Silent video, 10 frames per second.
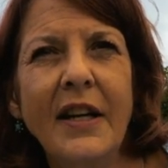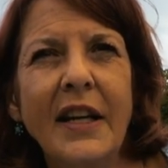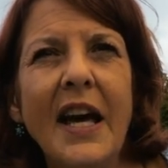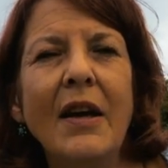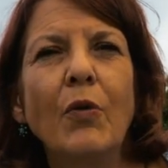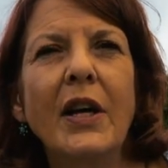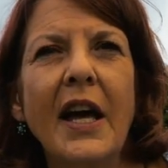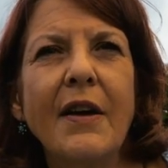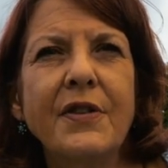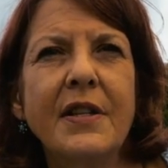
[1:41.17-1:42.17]
Again, we
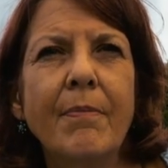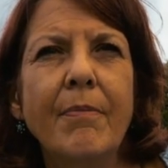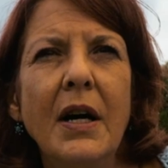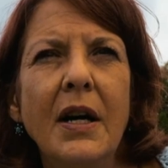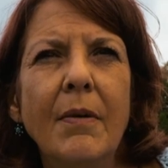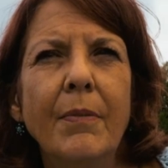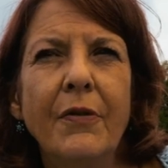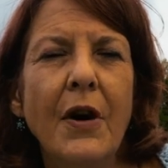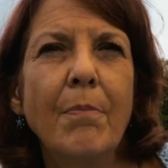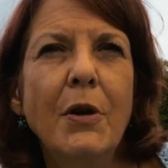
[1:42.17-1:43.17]
gave some
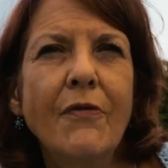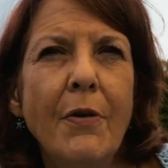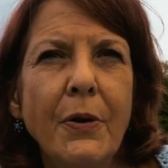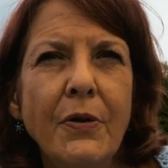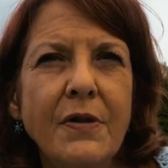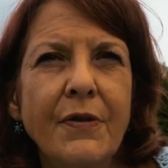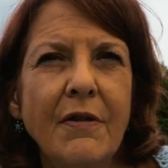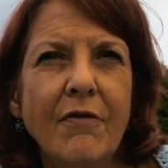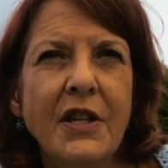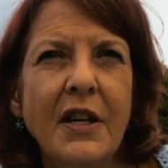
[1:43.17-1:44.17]
of our movables
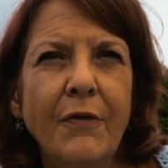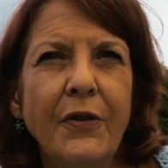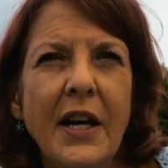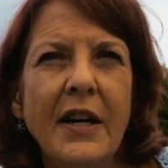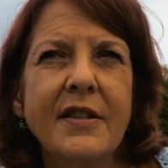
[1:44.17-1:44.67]
in return for that.